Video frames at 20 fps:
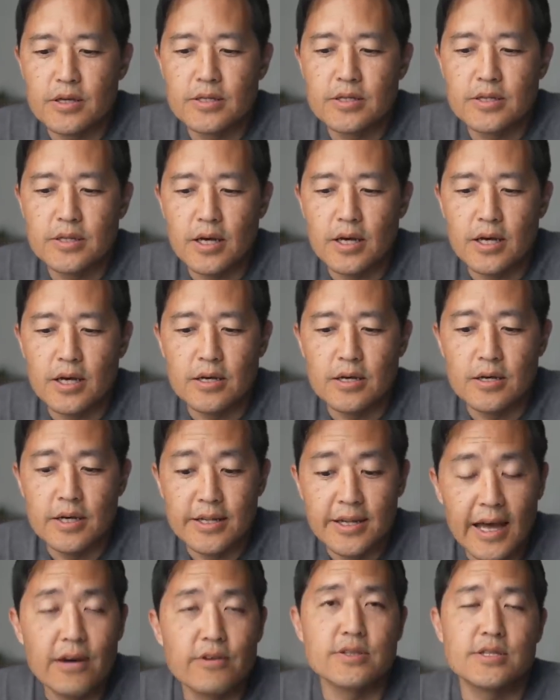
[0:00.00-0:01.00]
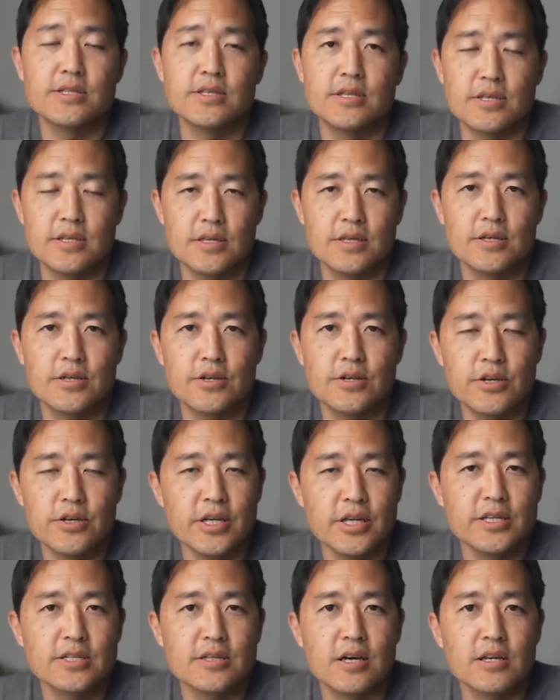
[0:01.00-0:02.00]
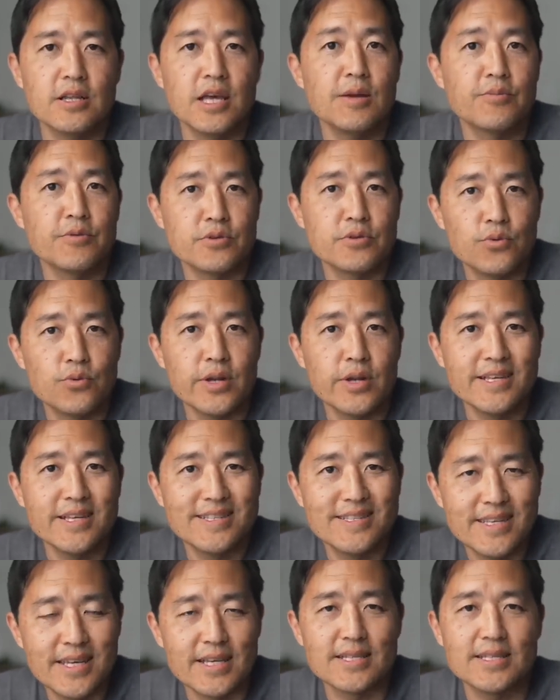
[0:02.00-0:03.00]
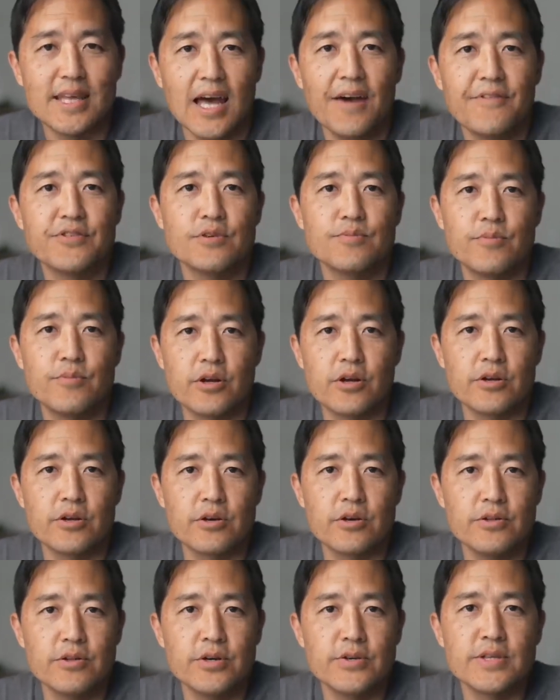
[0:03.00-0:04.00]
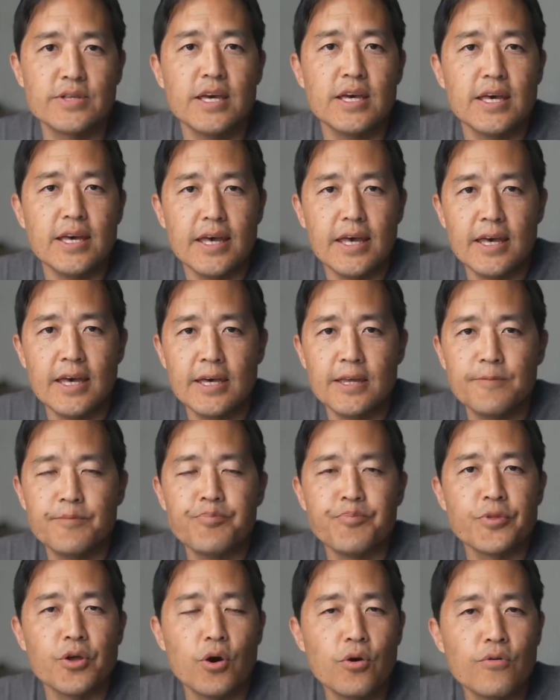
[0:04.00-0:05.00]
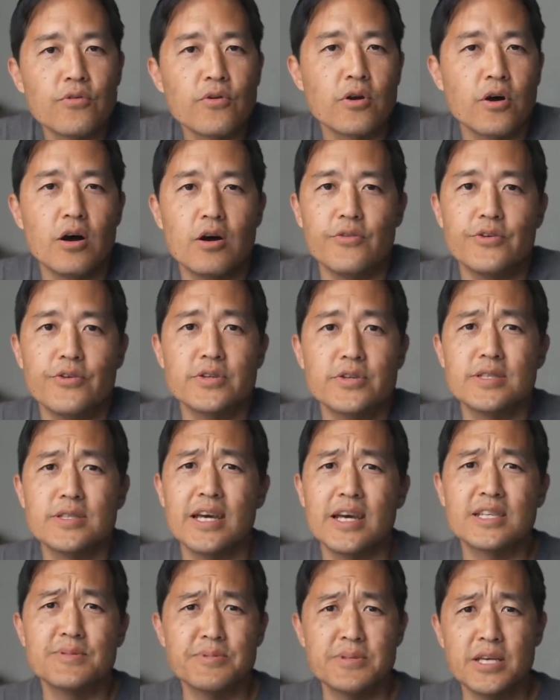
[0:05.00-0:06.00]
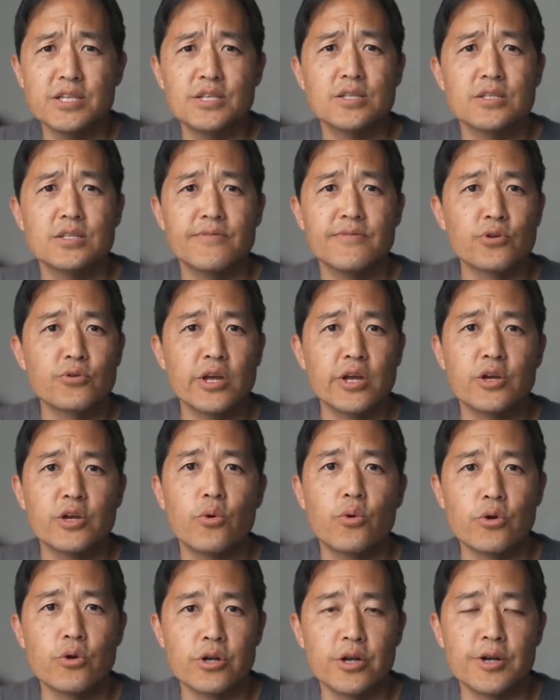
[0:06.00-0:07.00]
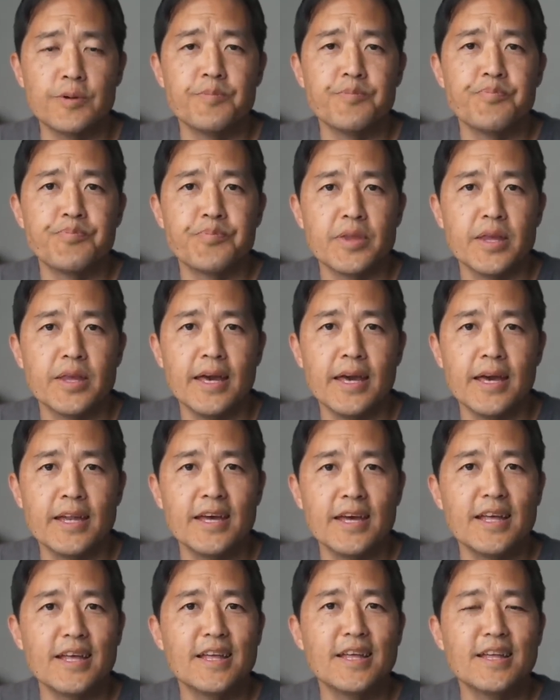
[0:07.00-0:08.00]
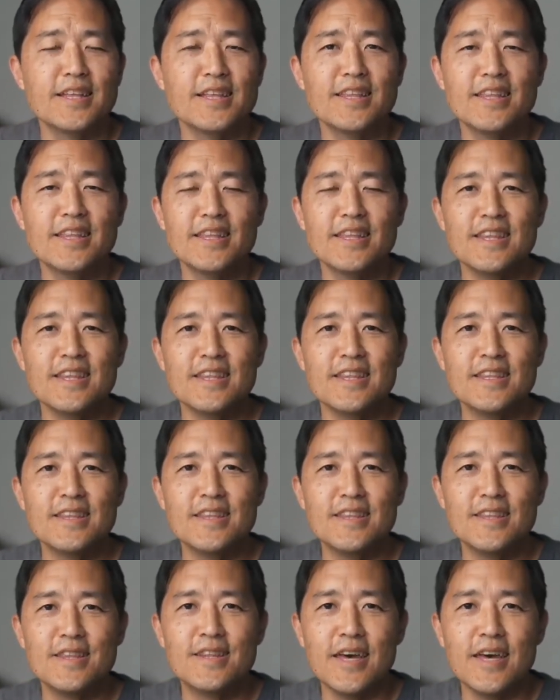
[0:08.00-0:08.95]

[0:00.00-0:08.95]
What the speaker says: announce earnings on April 26th after market close. And overall, there's expectations of a great quarter. And the